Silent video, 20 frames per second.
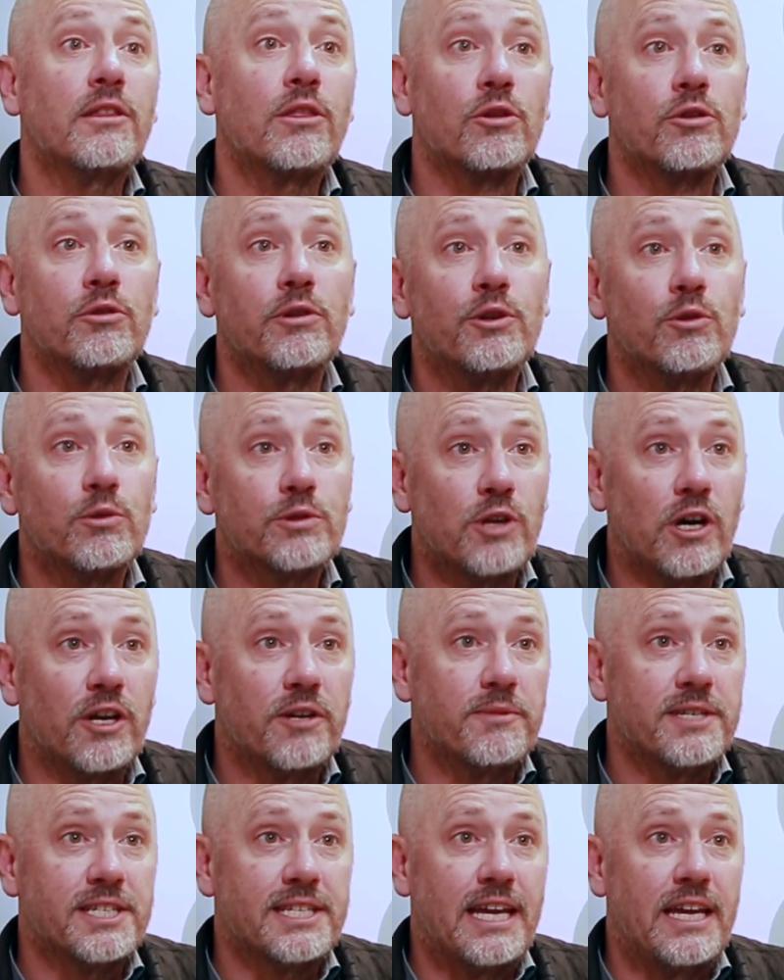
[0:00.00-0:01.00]
through an
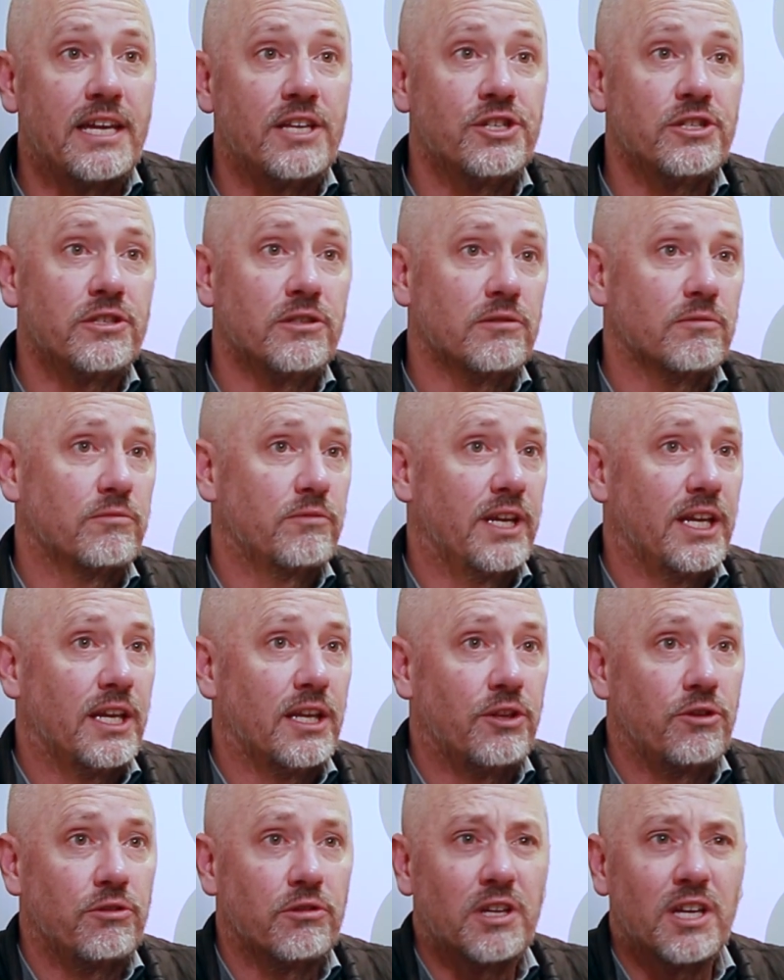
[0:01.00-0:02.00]
autonomous agent where
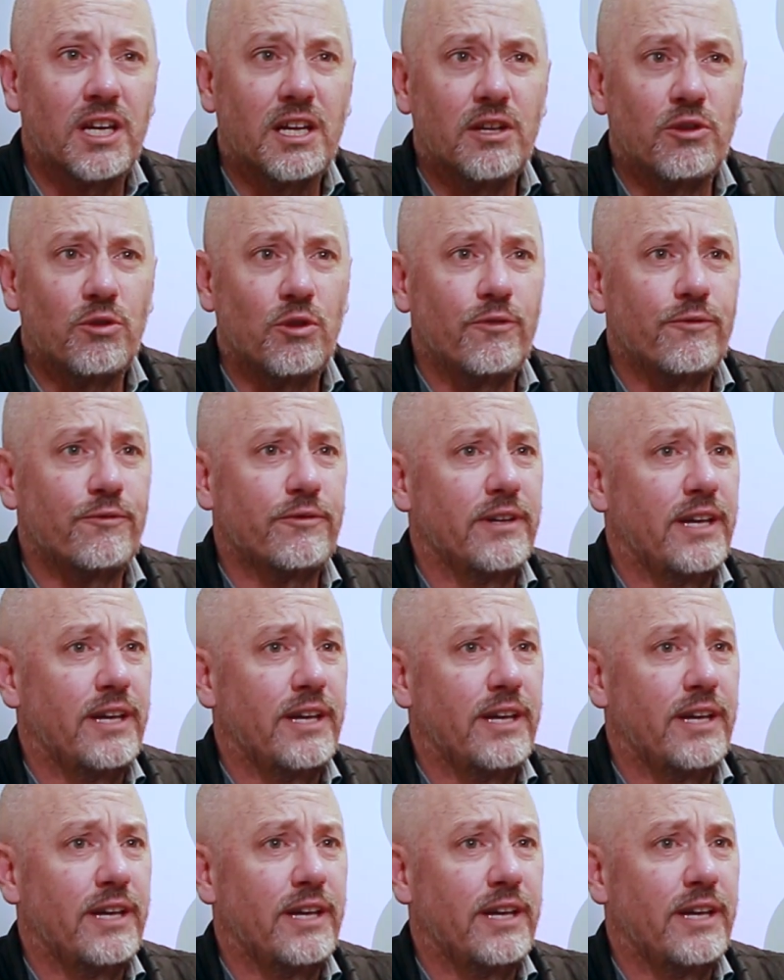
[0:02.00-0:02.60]
you kick it off